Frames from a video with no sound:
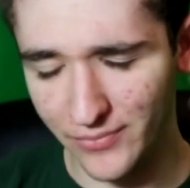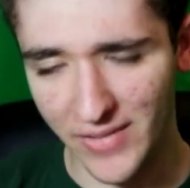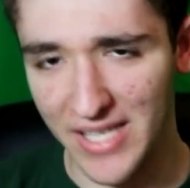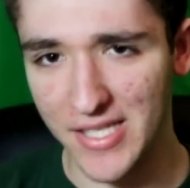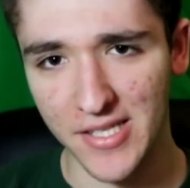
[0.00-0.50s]

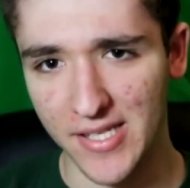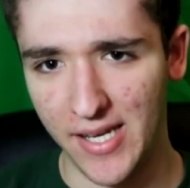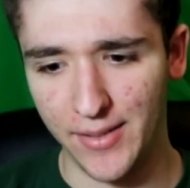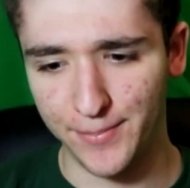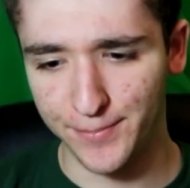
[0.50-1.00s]
that's
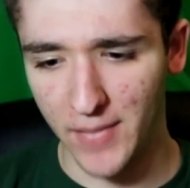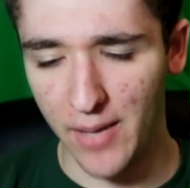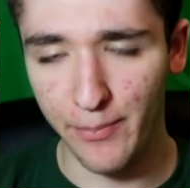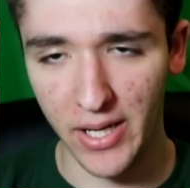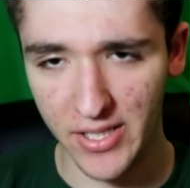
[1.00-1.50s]
insane.
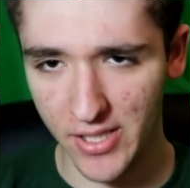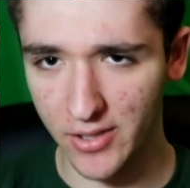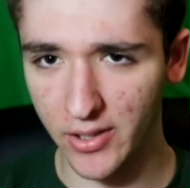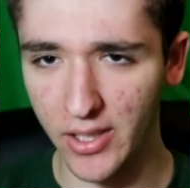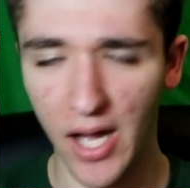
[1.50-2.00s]
And
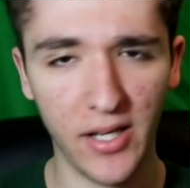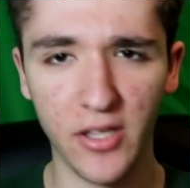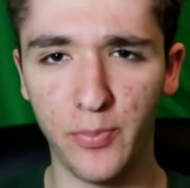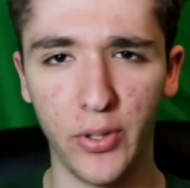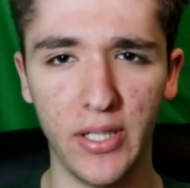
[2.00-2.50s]
basically,
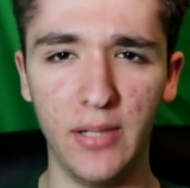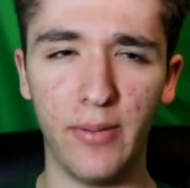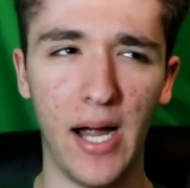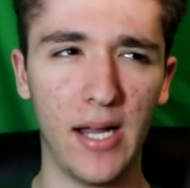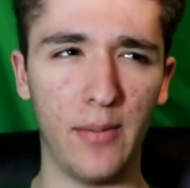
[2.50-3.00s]
another point he
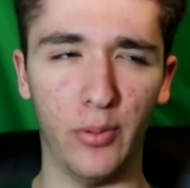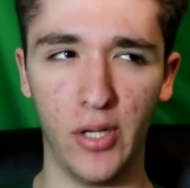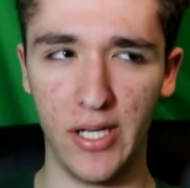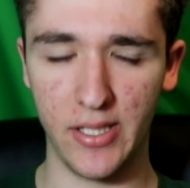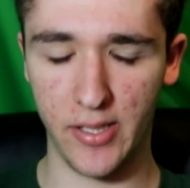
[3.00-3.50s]
brought up
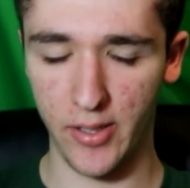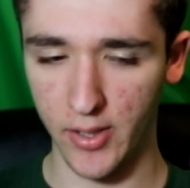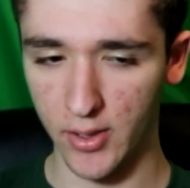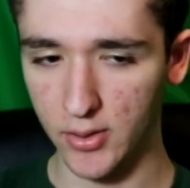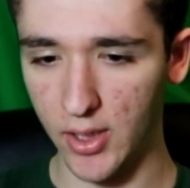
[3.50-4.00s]
was
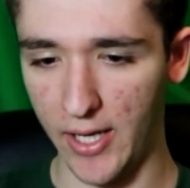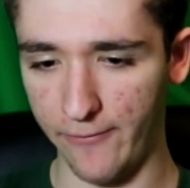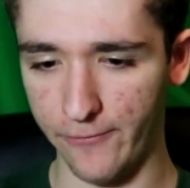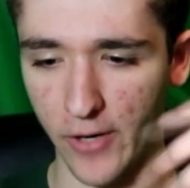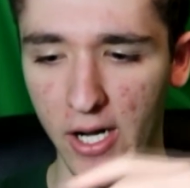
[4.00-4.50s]
if
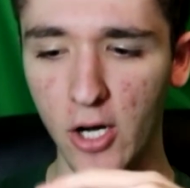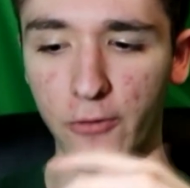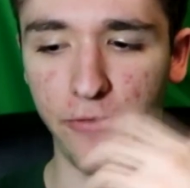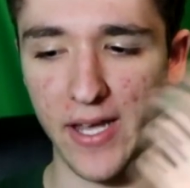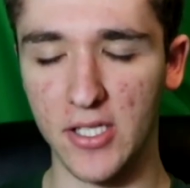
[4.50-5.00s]

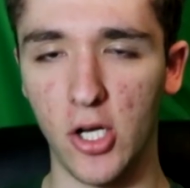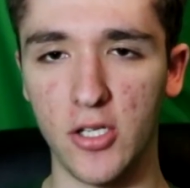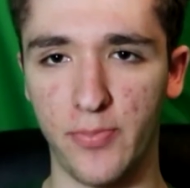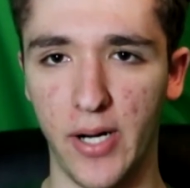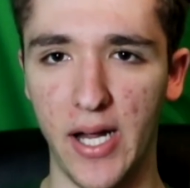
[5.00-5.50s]
Fredo fakes all
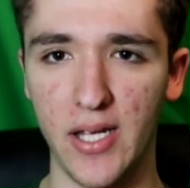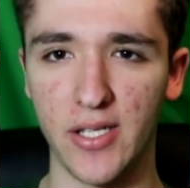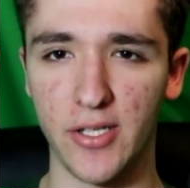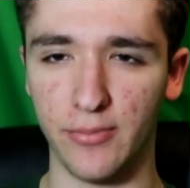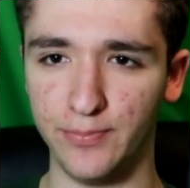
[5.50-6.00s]
his
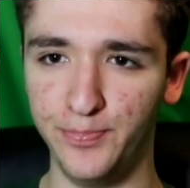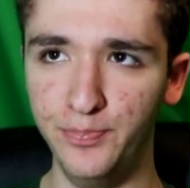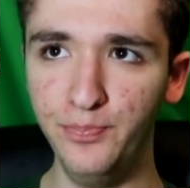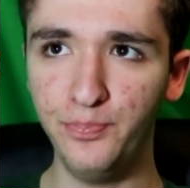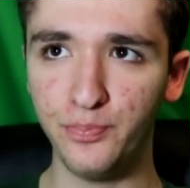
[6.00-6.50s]
pranks,
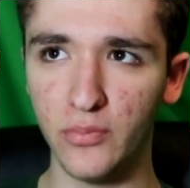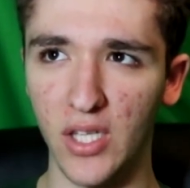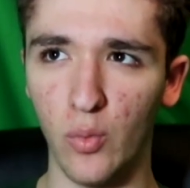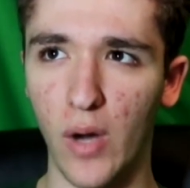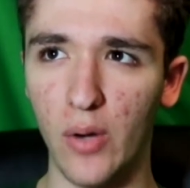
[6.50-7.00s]

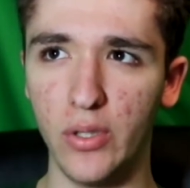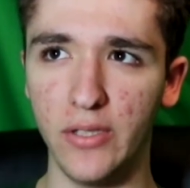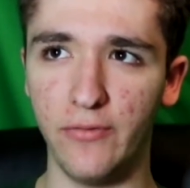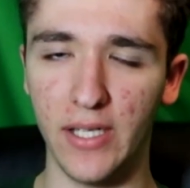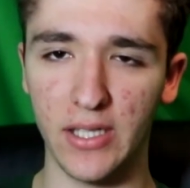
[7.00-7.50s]
then why
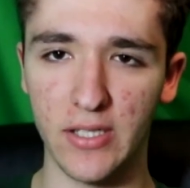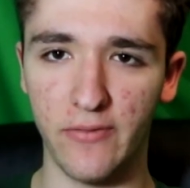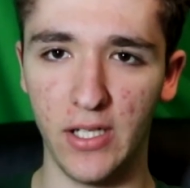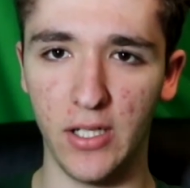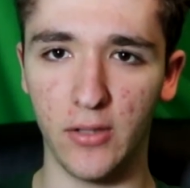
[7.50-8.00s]
wouldn't you fake this
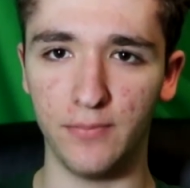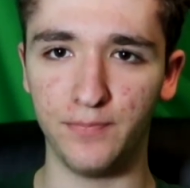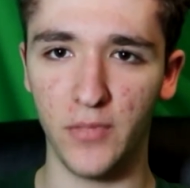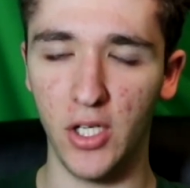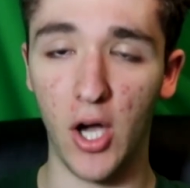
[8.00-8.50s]
video?
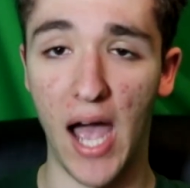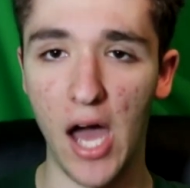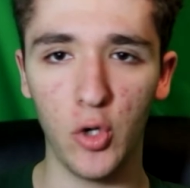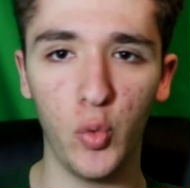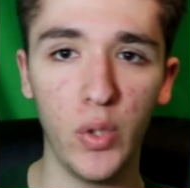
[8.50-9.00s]
You know,
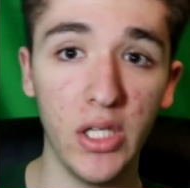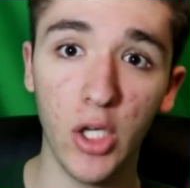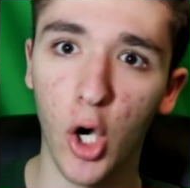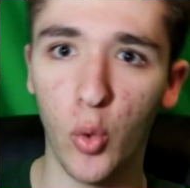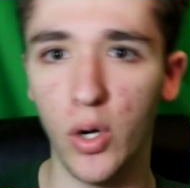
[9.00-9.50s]
how do we
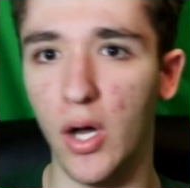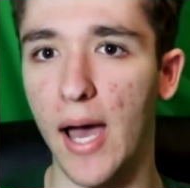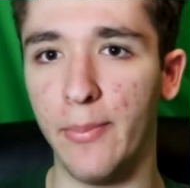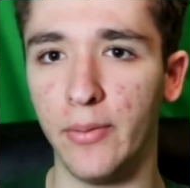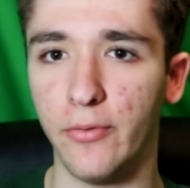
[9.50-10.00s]
know what
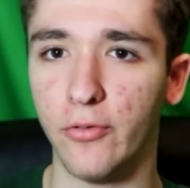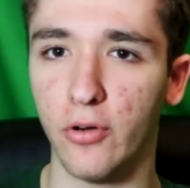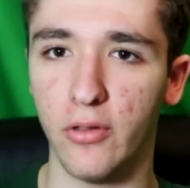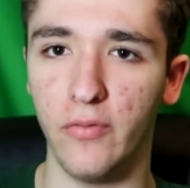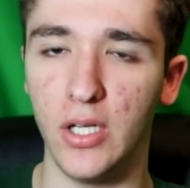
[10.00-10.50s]
happened
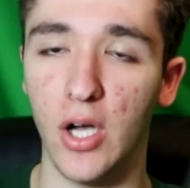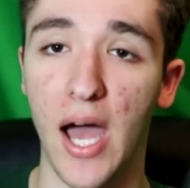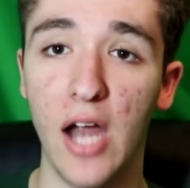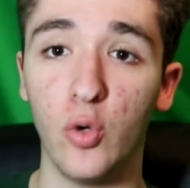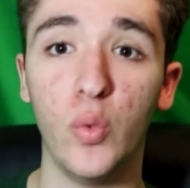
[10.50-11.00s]
before the video?
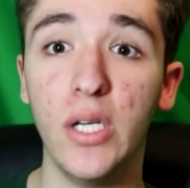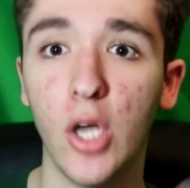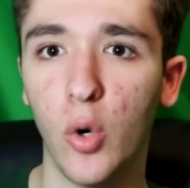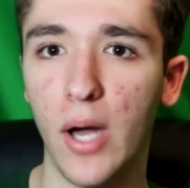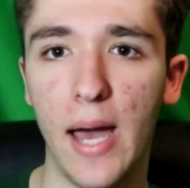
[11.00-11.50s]
How do we
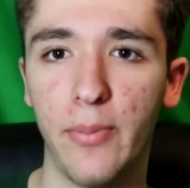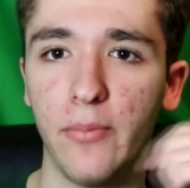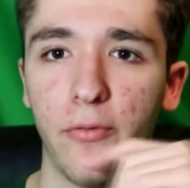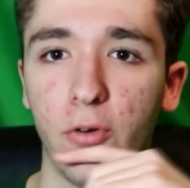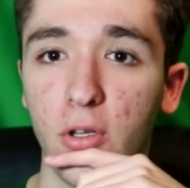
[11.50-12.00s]
know what
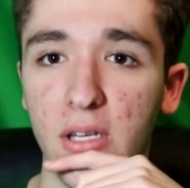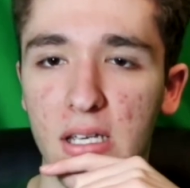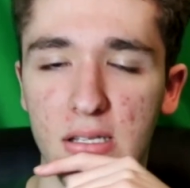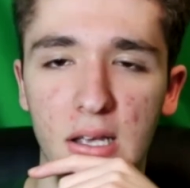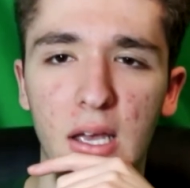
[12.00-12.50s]
happened before
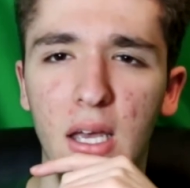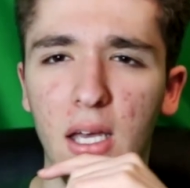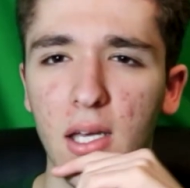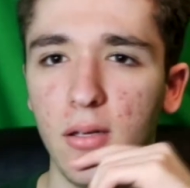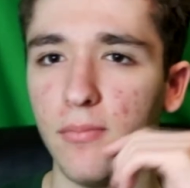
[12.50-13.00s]
this?
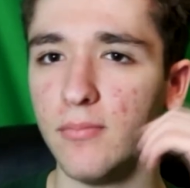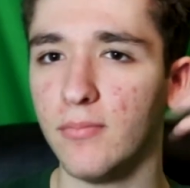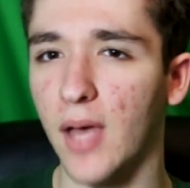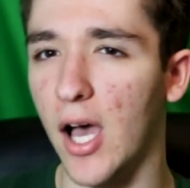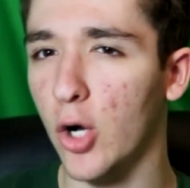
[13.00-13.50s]

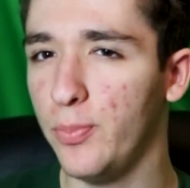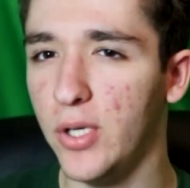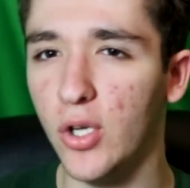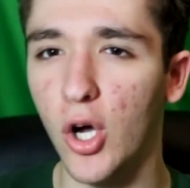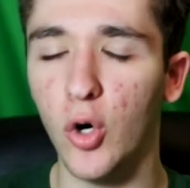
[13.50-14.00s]
I hope
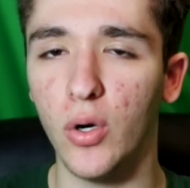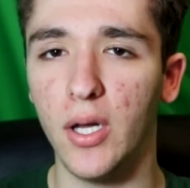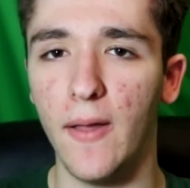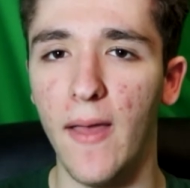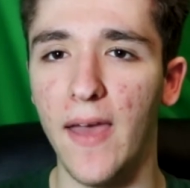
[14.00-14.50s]
you know,
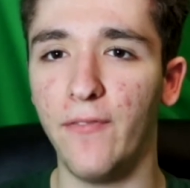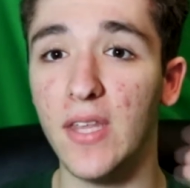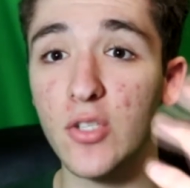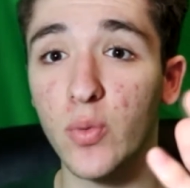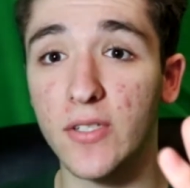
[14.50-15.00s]
if
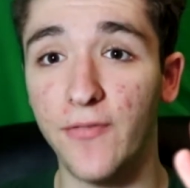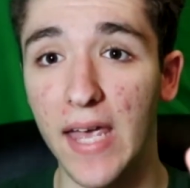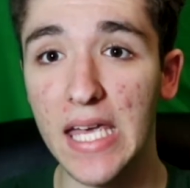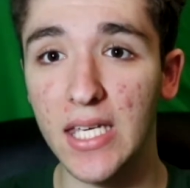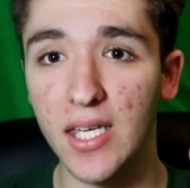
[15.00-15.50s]
this was
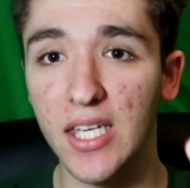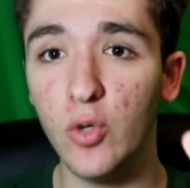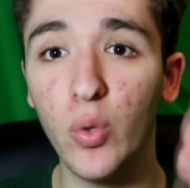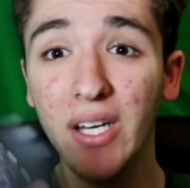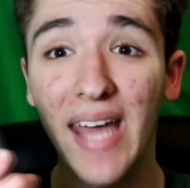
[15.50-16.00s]
fake, he
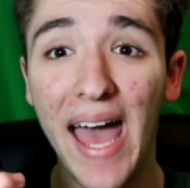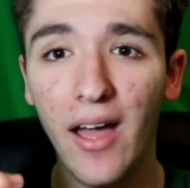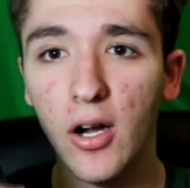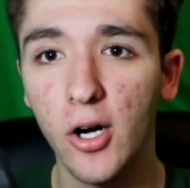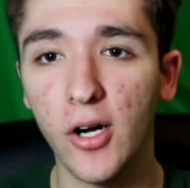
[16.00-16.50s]
wouldn't
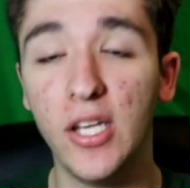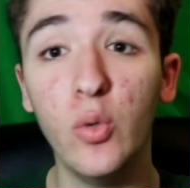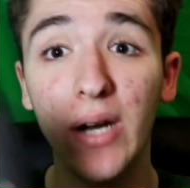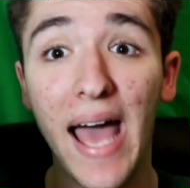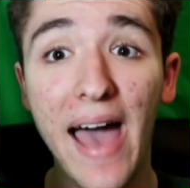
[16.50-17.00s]
have, or he
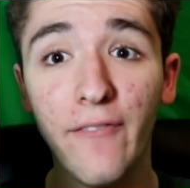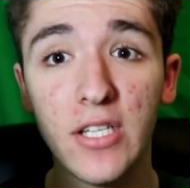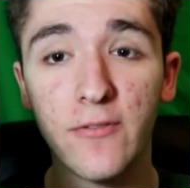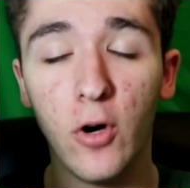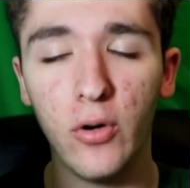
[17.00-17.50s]
would have
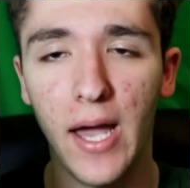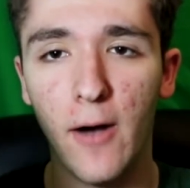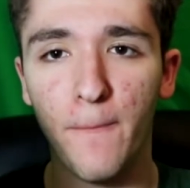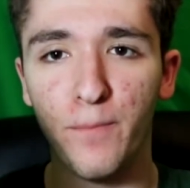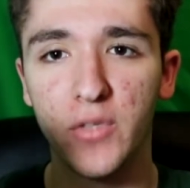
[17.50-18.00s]
his phone
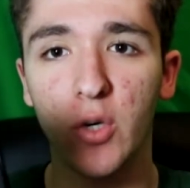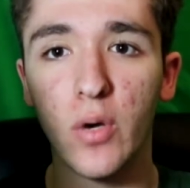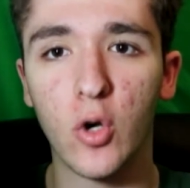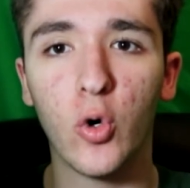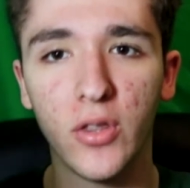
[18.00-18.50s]
out to
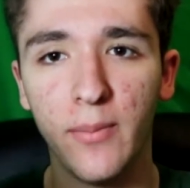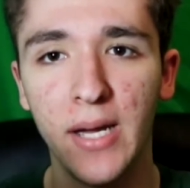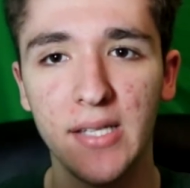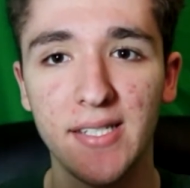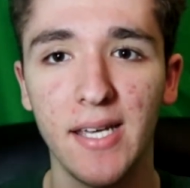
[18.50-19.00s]
record the
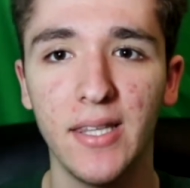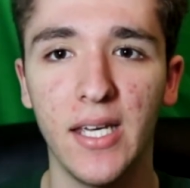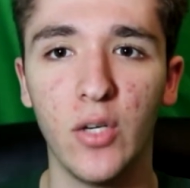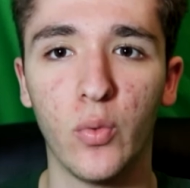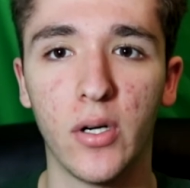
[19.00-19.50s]
man saying
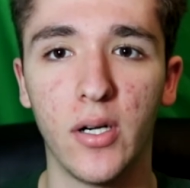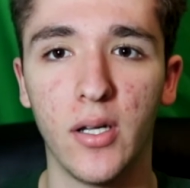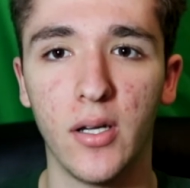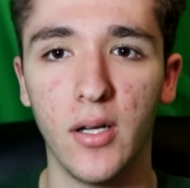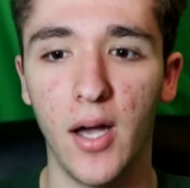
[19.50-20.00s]
the N-word,
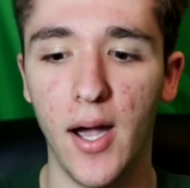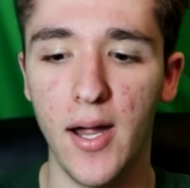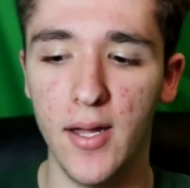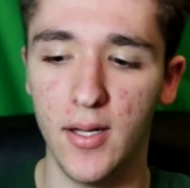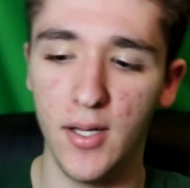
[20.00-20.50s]

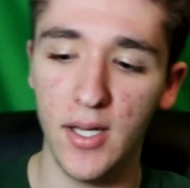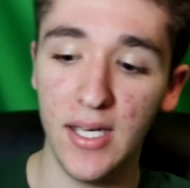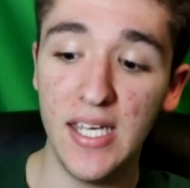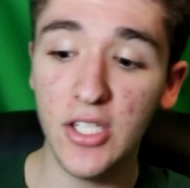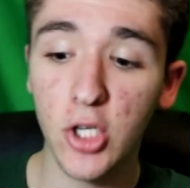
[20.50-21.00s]
alright?
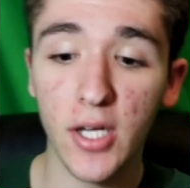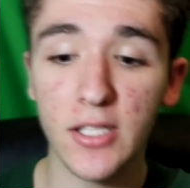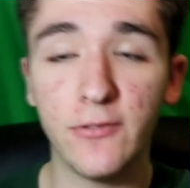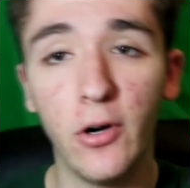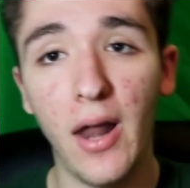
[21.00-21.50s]
He took
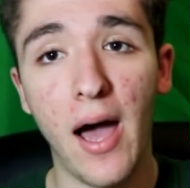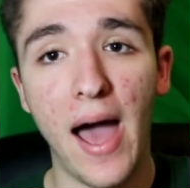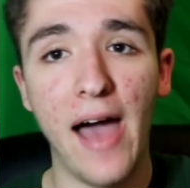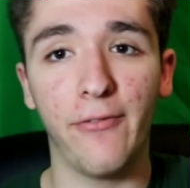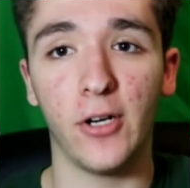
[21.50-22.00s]
his phone out
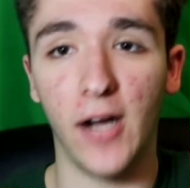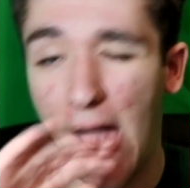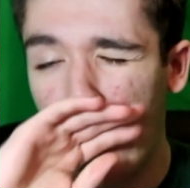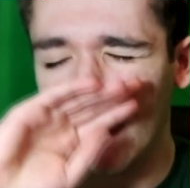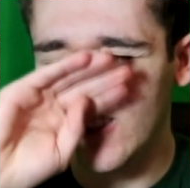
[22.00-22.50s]
after.
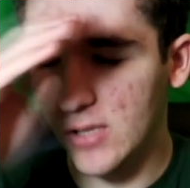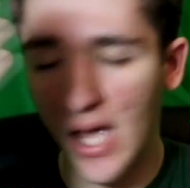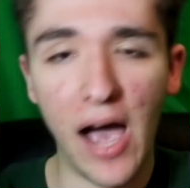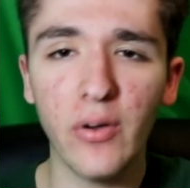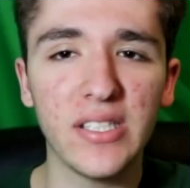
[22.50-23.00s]
How
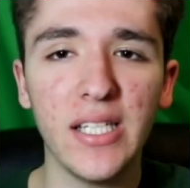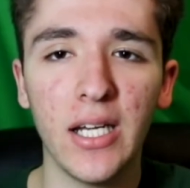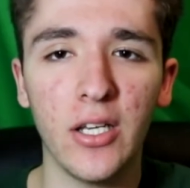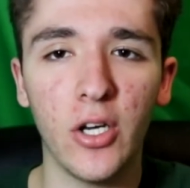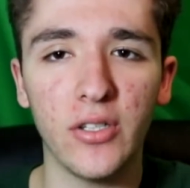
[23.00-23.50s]
How is he
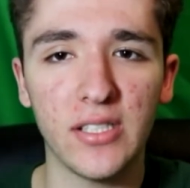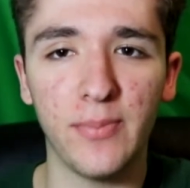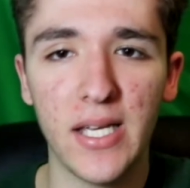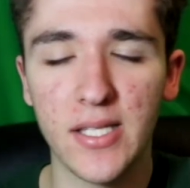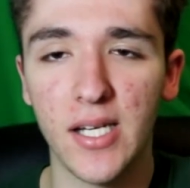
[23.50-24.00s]
gonna know this
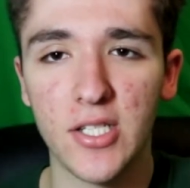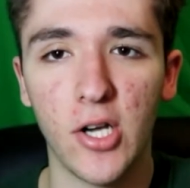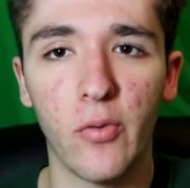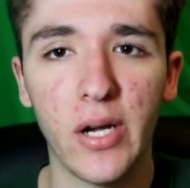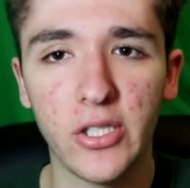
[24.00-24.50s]
man's gonna
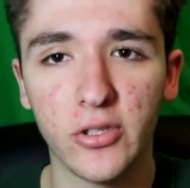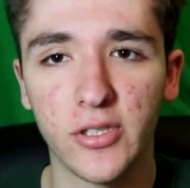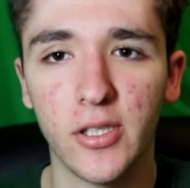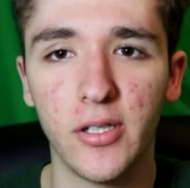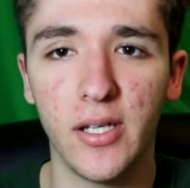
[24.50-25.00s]
start racial
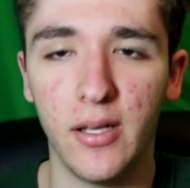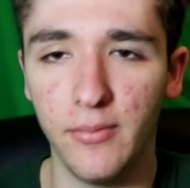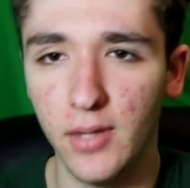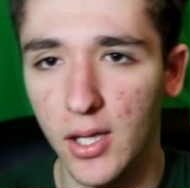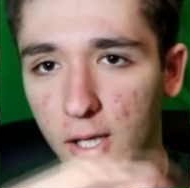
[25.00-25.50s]
slurring
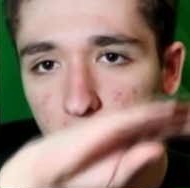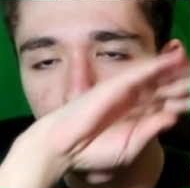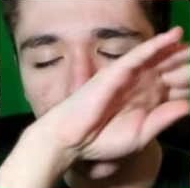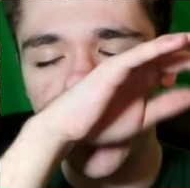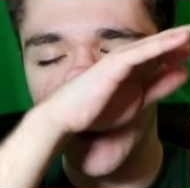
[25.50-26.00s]
it? You
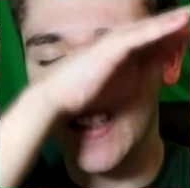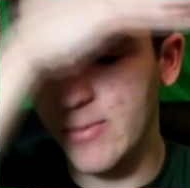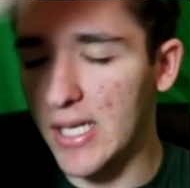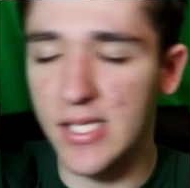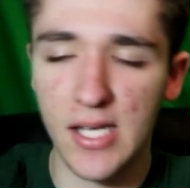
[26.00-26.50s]
know, it doesn't
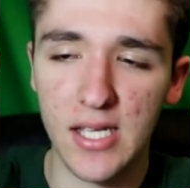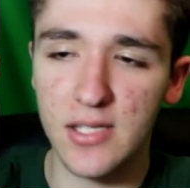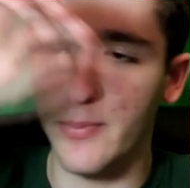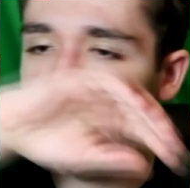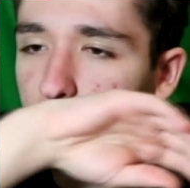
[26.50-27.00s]
make
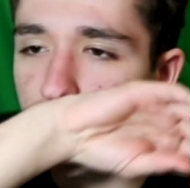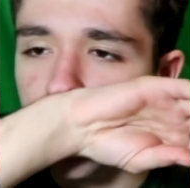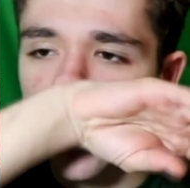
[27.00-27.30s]
sense, but